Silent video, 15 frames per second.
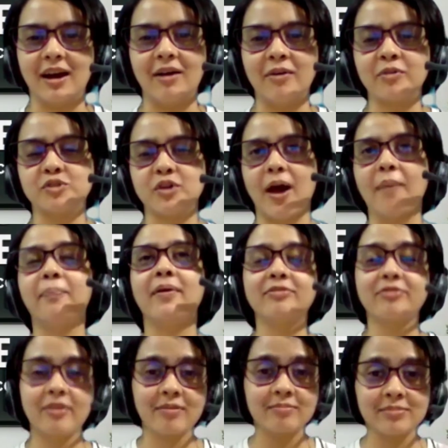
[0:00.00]
Oh, so apart
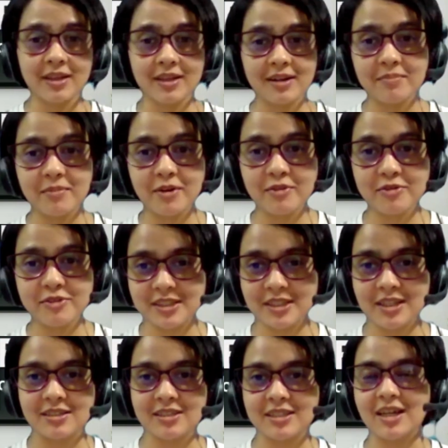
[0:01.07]
from the number of
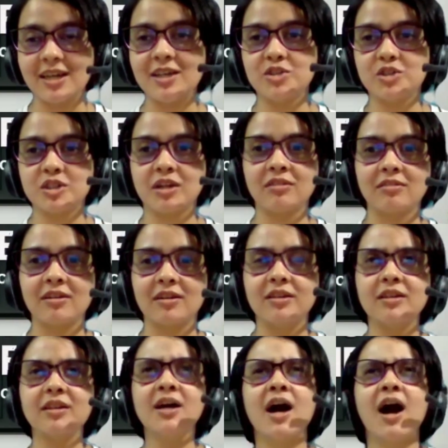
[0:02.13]
seats, in general,